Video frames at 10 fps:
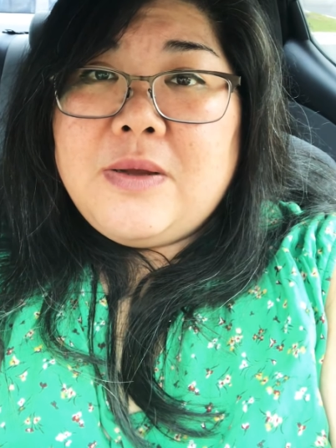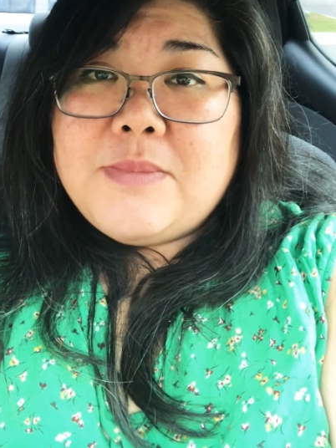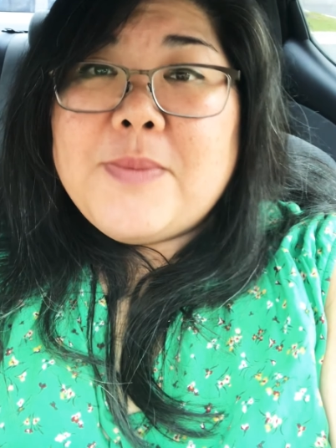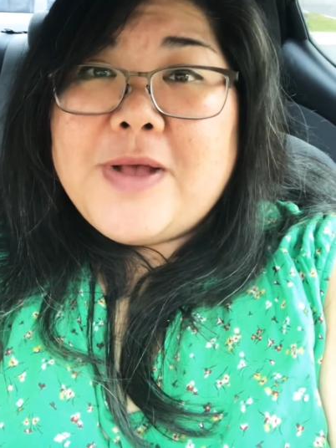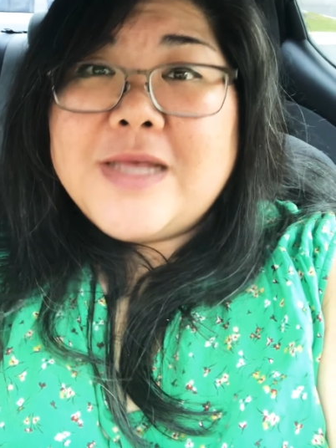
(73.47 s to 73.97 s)

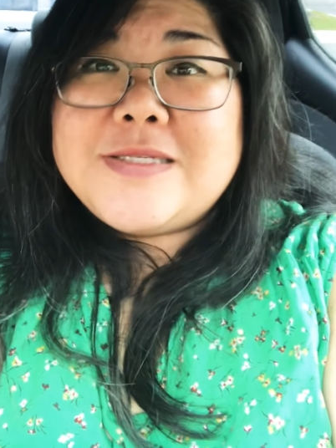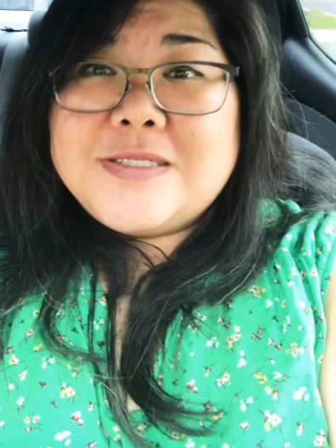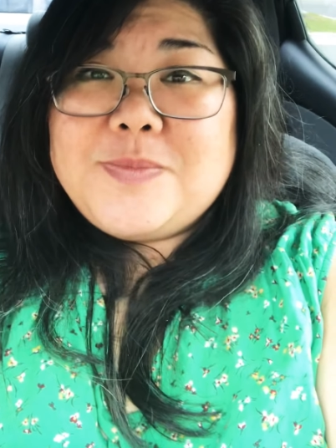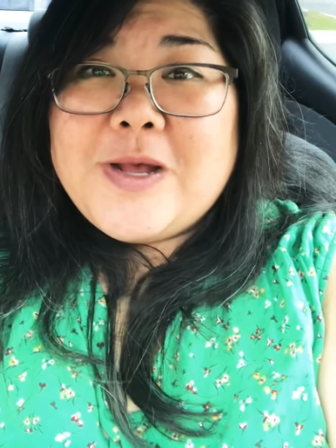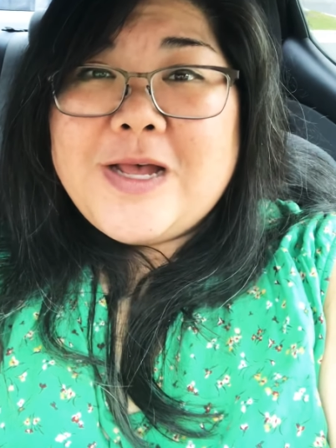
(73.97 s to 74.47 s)
my
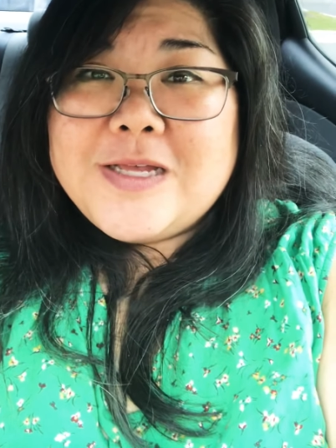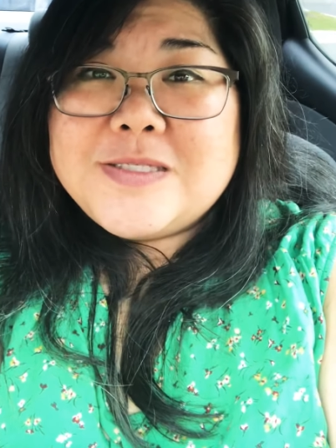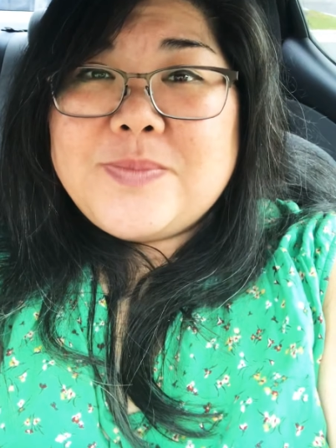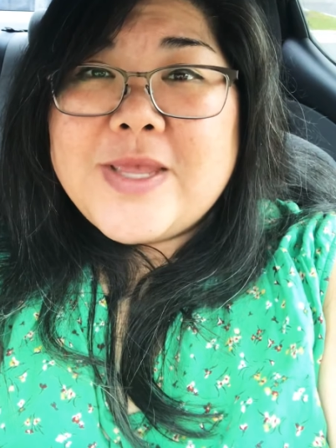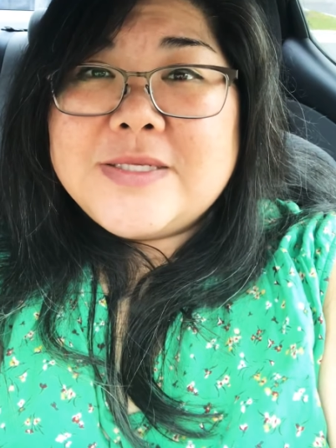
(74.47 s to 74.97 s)
boss's
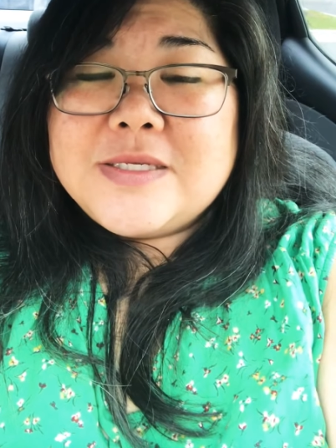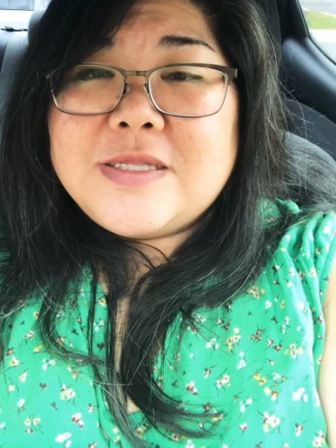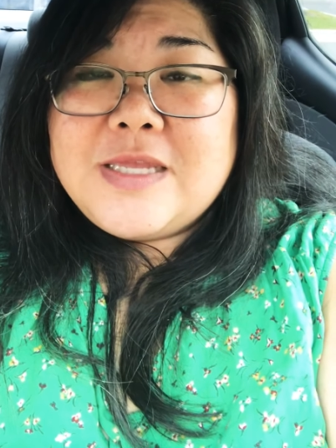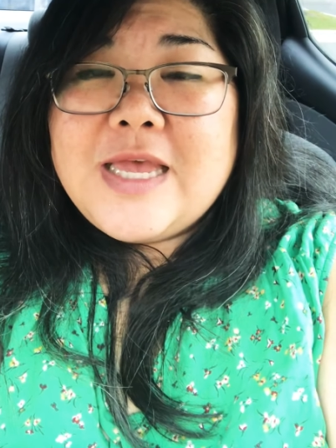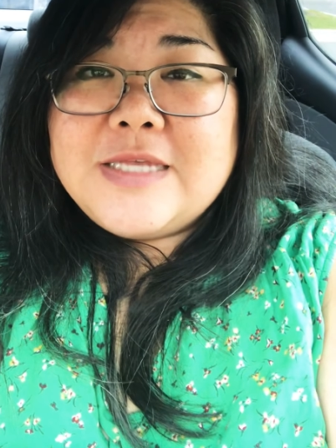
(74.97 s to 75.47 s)
boss
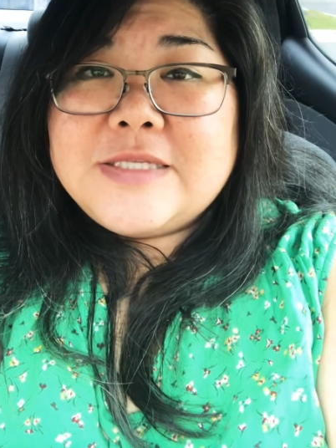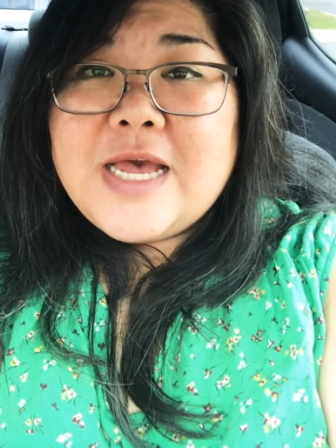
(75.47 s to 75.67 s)
basically has